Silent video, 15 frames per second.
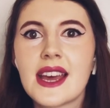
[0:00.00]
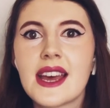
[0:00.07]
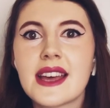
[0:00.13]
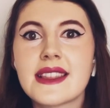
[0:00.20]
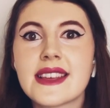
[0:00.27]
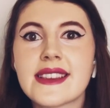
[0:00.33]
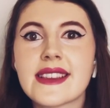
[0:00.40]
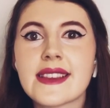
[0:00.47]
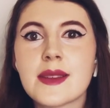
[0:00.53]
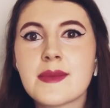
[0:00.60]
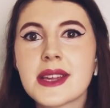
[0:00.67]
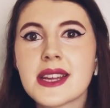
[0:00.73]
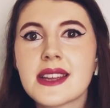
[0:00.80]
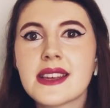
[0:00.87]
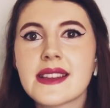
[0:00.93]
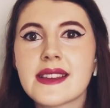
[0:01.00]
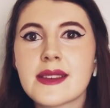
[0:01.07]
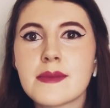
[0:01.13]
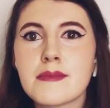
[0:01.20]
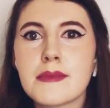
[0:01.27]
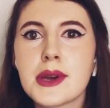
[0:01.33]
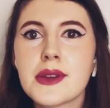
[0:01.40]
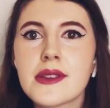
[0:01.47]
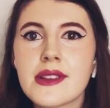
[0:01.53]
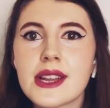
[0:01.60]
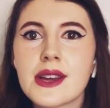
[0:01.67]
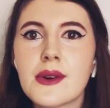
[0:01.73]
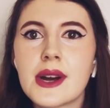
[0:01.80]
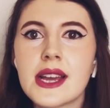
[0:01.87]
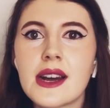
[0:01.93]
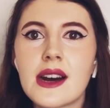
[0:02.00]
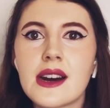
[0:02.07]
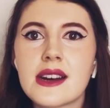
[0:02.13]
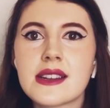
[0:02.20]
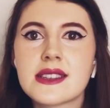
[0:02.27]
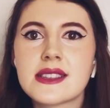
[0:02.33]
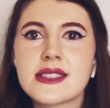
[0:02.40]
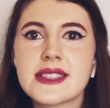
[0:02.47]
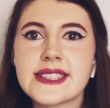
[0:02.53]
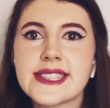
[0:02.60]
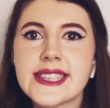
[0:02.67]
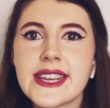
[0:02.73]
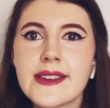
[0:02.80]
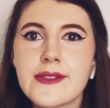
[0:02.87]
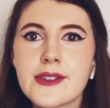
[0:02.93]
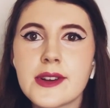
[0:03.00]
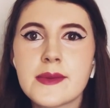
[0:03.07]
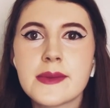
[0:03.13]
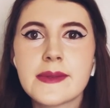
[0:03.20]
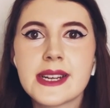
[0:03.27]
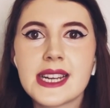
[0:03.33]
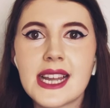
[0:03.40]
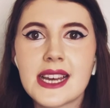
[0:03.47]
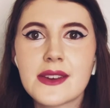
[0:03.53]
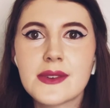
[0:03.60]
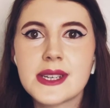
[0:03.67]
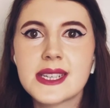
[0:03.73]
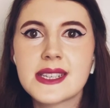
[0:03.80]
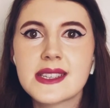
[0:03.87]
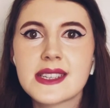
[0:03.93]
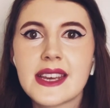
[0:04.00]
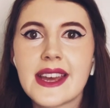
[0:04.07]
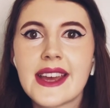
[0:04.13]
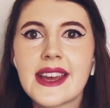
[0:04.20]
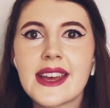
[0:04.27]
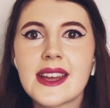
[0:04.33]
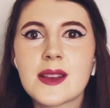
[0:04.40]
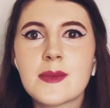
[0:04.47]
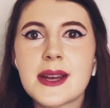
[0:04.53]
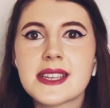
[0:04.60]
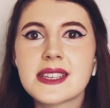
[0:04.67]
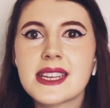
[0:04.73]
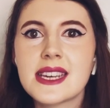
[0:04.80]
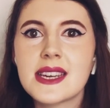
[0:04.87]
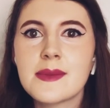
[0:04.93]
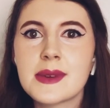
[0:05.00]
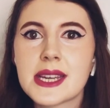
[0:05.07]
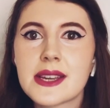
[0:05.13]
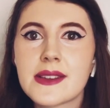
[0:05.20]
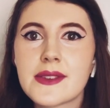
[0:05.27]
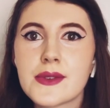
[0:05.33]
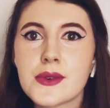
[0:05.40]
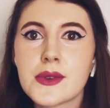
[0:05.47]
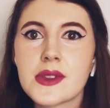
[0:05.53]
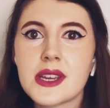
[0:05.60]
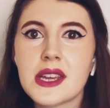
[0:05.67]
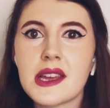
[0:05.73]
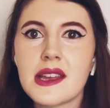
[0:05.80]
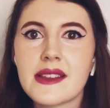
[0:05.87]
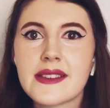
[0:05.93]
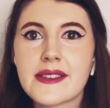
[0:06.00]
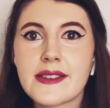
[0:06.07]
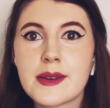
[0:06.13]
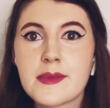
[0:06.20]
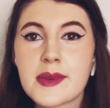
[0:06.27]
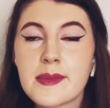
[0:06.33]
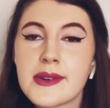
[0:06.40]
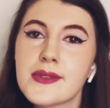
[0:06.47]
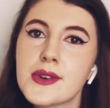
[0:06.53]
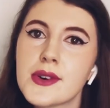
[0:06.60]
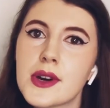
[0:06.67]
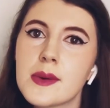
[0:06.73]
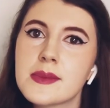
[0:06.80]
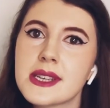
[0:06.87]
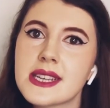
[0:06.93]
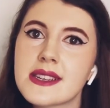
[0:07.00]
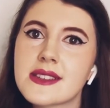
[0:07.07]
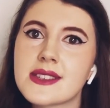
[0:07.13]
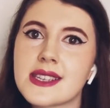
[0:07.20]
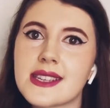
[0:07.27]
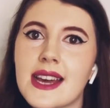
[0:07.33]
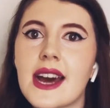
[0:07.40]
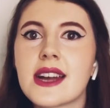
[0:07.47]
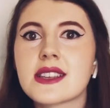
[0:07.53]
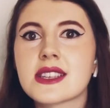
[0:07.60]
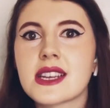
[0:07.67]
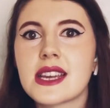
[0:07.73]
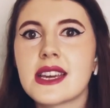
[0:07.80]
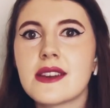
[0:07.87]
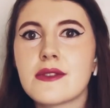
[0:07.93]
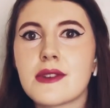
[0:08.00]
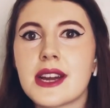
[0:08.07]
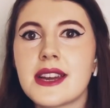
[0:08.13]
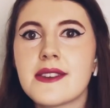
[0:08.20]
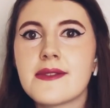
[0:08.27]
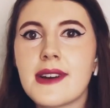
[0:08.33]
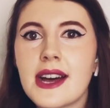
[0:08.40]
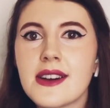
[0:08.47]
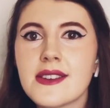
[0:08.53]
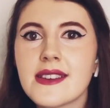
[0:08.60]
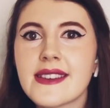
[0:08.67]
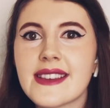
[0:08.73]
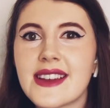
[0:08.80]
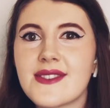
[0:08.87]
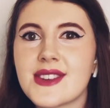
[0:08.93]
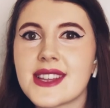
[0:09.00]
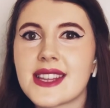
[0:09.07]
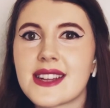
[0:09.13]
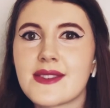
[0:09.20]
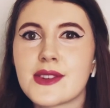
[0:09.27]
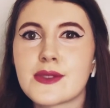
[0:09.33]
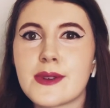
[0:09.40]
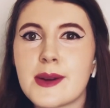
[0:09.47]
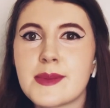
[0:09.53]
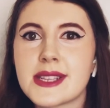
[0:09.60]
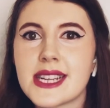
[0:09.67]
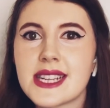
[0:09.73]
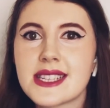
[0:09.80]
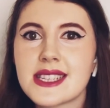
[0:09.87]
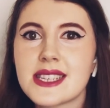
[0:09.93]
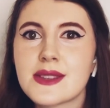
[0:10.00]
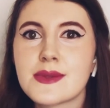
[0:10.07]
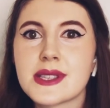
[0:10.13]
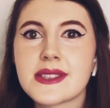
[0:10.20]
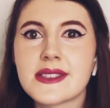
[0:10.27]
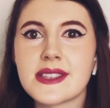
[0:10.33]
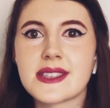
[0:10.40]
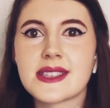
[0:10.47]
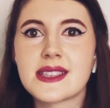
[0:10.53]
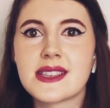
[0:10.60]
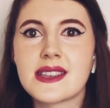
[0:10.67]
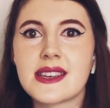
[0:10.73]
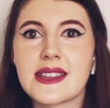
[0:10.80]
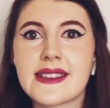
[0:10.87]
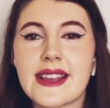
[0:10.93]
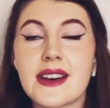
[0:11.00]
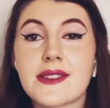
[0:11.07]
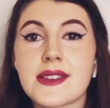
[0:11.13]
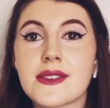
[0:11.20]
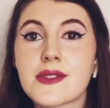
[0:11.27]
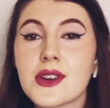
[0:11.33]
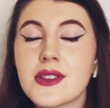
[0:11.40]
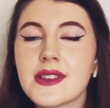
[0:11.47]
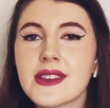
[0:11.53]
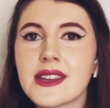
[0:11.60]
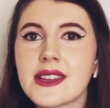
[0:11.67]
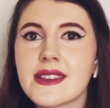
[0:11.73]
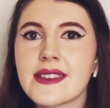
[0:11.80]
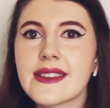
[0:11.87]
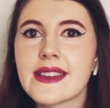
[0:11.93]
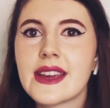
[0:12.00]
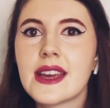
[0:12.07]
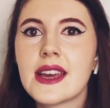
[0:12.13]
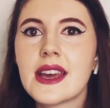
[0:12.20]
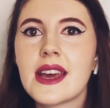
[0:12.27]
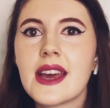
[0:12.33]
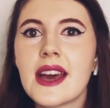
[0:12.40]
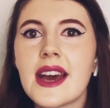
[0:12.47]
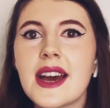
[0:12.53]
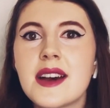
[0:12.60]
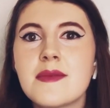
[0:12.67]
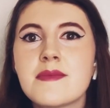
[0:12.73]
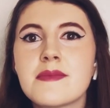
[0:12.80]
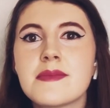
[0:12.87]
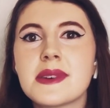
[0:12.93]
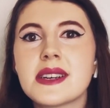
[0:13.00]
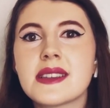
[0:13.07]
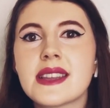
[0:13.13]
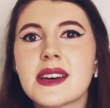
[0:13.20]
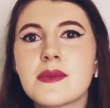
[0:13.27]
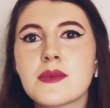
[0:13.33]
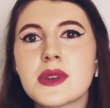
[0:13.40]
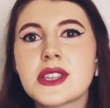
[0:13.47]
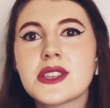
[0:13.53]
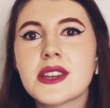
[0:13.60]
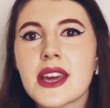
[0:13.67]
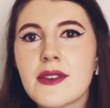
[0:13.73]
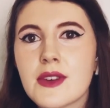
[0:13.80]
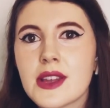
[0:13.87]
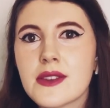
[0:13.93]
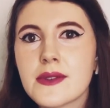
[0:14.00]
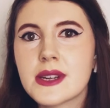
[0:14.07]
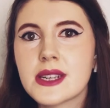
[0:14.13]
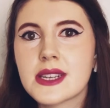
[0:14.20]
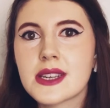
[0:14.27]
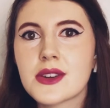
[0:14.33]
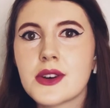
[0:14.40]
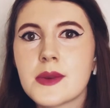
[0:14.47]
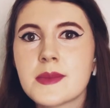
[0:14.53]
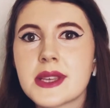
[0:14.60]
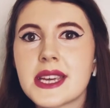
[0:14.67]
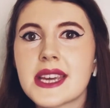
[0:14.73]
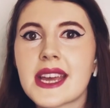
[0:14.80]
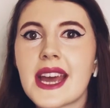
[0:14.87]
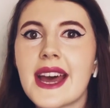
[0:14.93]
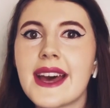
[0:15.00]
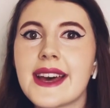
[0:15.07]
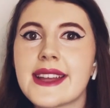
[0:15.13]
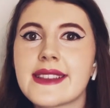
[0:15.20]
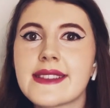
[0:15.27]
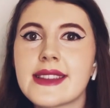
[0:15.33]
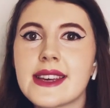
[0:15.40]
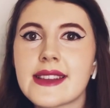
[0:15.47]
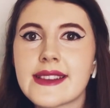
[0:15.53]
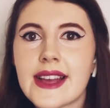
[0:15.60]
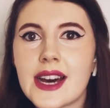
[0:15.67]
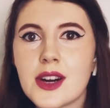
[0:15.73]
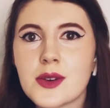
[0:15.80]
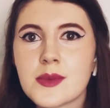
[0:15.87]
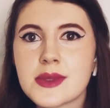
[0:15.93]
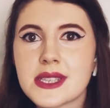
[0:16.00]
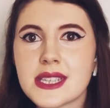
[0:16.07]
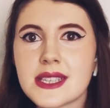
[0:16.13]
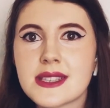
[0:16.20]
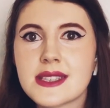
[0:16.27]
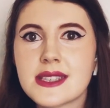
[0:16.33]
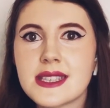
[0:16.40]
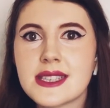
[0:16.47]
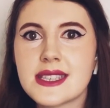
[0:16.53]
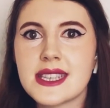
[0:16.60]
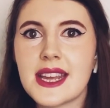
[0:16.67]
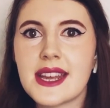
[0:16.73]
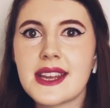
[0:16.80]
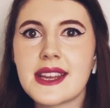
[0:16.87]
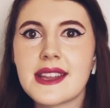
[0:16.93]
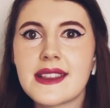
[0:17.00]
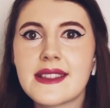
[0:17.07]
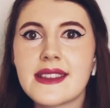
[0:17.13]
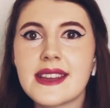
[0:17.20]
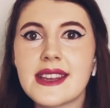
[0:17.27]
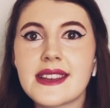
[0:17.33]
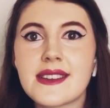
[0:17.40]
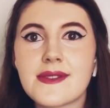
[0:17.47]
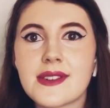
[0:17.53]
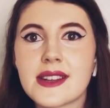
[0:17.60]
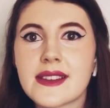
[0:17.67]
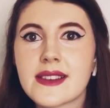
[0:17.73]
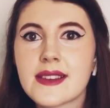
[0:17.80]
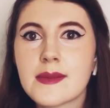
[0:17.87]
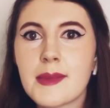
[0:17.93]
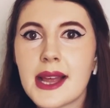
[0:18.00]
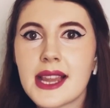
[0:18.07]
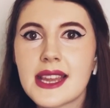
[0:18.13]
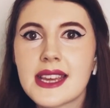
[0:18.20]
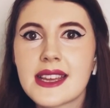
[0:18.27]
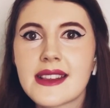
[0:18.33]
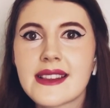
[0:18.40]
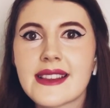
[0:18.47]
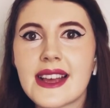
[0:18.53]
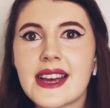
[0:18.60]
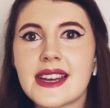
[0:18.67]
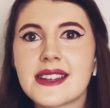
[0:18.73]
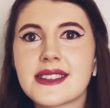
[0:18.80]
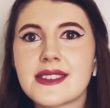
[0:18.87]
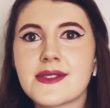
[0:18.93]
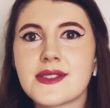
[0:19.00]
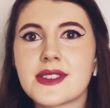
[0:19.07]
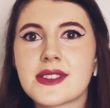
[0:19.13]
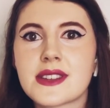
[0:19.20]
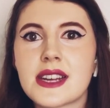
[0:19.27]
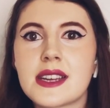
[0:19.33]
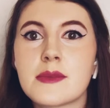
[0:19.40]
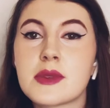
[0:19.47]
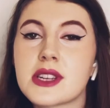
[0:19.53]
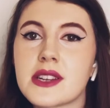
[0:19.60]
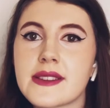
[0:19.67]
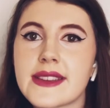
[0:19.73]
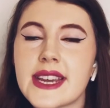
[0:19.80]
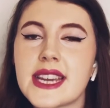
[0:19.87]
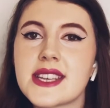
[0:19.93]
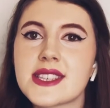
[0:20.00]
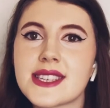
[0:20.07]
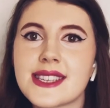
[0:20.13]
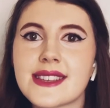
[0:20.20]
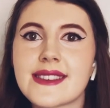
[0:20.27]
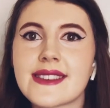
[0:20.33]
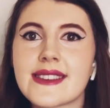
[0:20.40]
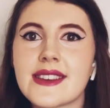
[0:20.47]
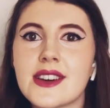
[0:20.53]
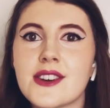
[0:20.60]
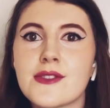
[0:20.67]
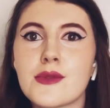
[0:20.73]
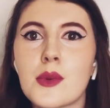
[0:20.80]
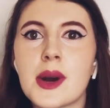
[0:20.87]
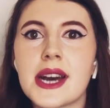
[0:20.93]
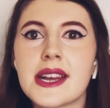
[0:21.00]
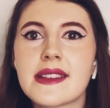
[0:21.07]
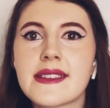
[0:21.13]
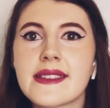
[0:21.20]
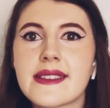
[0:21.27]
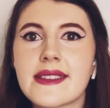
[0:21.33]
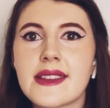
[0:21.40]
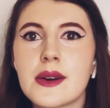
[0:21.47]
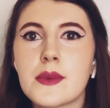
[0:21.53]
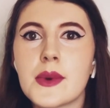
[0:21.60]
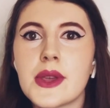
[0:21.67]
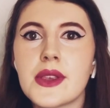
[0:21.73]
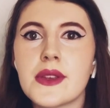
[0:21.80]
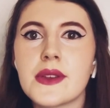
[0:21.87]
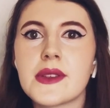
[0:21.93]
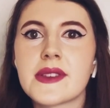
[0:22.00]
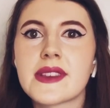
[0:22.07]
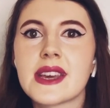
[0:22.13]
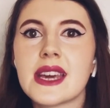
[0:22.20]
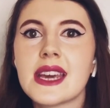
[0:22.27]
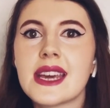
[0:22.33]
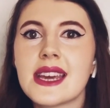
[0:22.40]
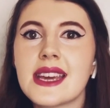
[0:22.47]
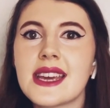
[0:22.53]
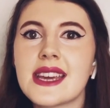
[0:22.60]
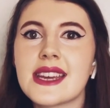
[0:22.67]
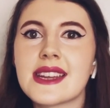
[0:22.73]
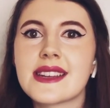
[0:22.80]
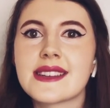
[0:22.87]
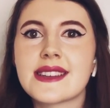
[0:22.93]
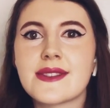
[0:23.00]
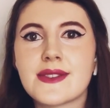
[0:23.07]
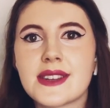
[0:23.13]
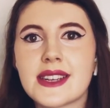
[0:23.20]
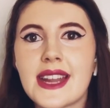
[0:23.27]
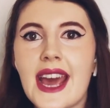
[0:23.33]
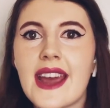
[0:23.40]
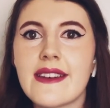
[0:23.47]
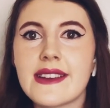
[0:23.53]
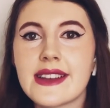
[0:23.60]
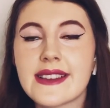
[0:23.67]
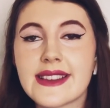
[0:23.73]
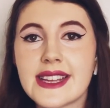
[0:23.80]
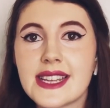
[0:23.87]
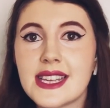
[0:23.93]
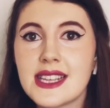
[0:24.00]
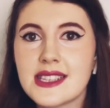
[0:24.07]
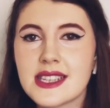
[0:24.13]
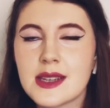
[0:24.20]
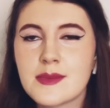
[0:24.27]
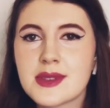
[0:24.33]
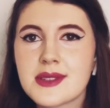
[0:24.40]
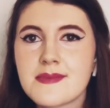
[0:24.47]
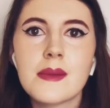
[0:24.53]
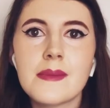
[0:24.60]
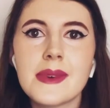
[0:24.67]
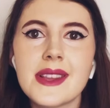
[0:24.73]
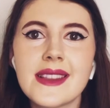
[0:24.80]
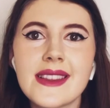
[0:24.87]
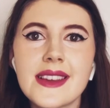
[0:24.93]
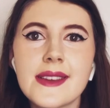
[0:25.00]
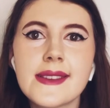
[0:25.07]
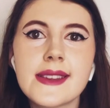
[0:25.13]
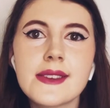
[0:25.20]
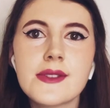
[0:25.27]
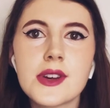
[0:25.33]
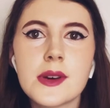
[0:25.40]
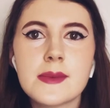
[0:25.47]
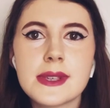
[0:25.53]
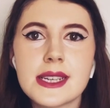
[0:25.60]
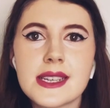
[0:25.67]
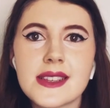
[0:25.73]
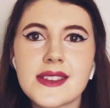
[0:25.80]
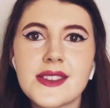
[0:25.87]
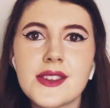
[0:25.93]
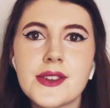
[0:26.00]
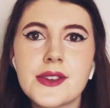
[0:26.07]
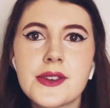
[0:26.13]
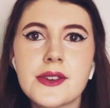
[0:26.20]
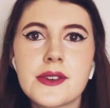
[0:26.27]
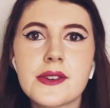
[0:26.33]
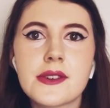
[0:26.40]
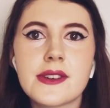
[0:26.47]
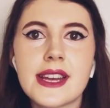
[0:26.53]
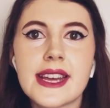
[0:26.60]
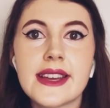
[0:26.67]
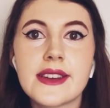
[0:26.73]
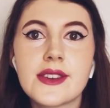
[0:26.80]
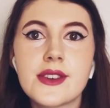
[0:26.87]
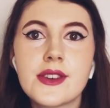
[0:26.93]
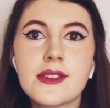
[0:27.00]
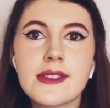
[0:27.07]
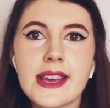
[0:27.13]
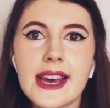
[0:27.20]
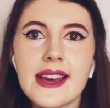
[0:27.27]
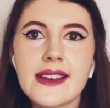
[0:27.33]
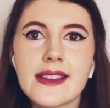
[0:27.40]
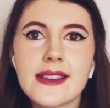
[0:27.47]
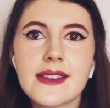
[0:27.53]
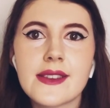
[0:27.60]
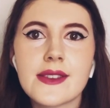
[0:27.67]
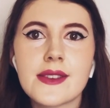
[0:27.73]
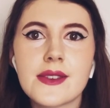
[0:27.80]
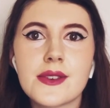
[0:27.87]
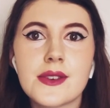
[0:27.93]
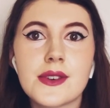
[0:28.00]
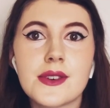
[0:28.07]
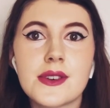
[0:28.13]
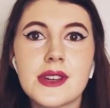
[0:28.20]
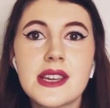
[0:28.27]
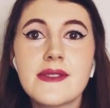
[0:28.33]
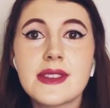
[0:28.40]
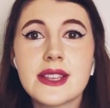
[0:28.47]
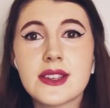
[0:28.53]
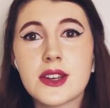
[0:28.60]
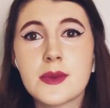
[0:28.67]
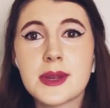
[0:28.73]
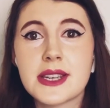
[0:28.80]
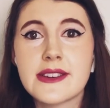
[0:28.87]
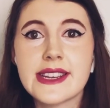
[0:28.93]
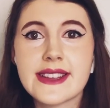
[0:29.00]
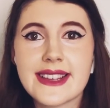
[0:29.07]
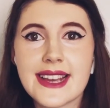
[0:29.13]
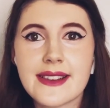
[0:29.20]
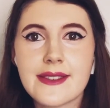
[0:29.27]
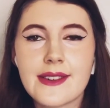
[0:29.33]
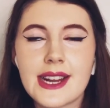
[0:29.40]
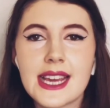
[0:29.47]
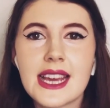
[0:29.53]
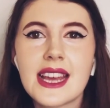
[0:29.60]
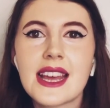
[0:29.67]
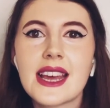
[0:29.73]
This is something that's mostly quite hard to see from the written language, especially because all the scripts before Coptic didn't actually write vowels. Everything that was represented was just the sounds of consonants. But then we do get vowels in Coptic, and this helps us to see the different spellings and different kind of pronunciations of words that were used in different areas in Egypt. But the use of Coptic to create new texts, or even to copy Greek texts really,